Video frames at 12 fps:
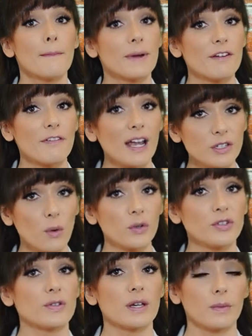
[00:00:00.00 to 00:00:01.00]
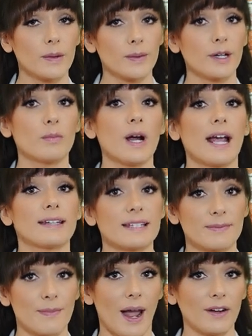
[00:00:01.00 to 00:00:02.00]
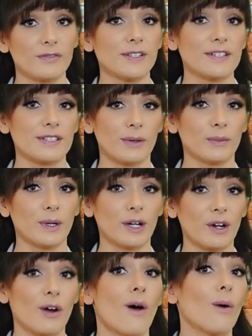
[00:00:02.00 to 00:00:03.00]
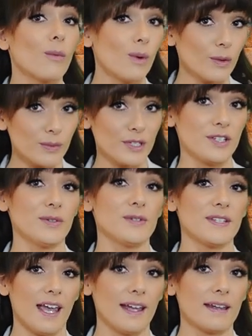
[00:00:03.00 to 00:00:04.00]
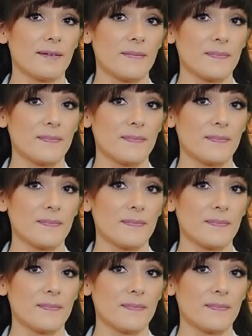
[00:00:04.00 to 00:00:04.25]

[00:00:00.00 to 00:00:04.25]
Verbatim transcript: but if I told you that we were going to practice mindfulness at work, what would you say?